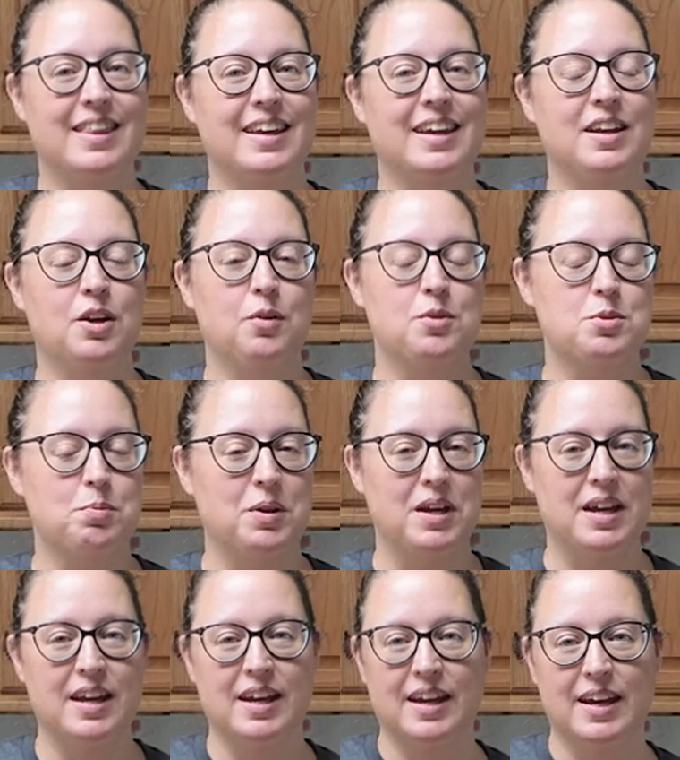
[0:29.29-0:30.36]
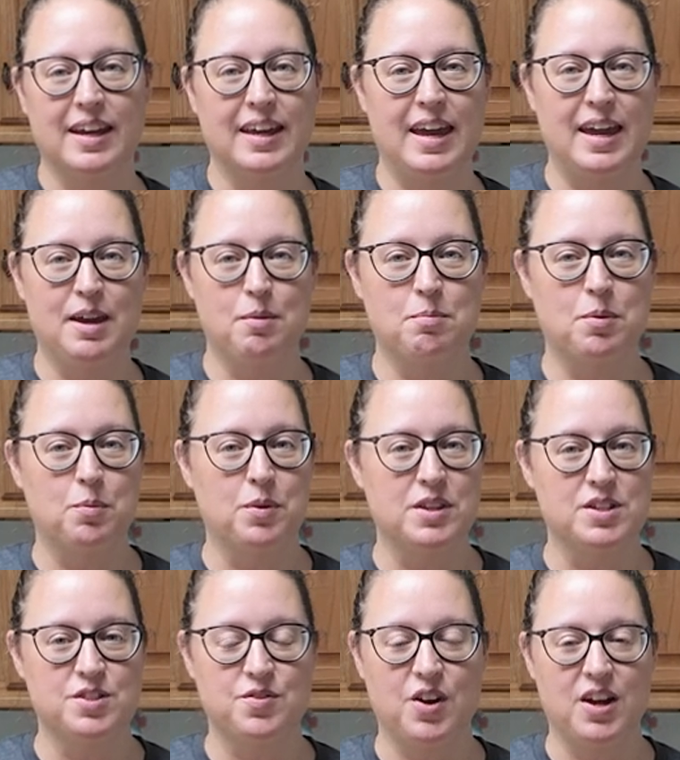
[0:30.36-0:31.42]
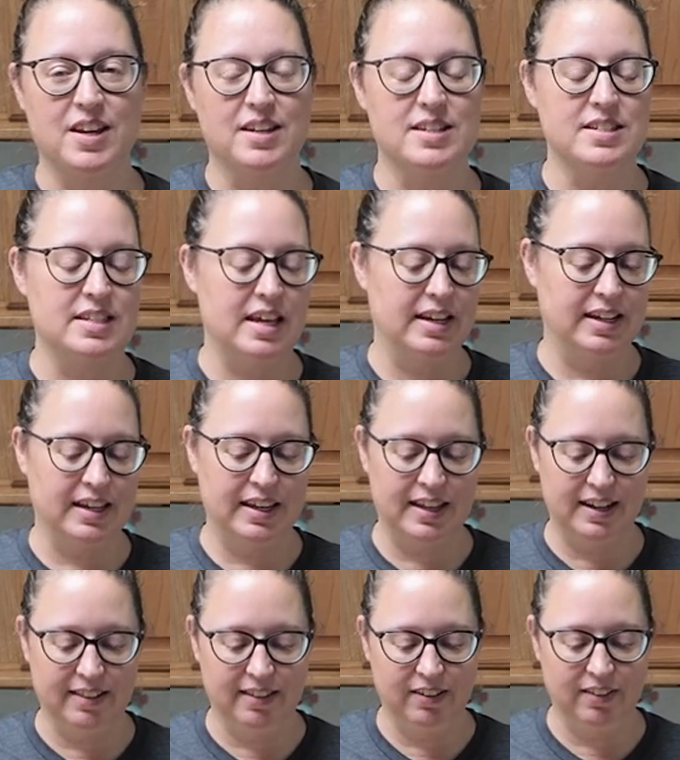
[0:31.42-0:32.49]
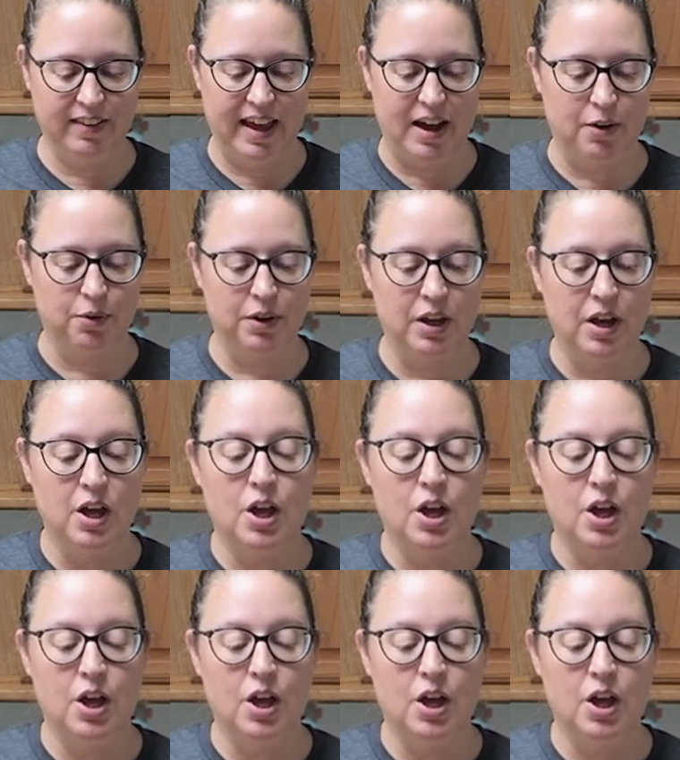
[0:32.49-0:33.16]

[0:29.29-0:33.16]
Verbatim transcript: The kiddo is playing a game with his friends and it can get a little loud.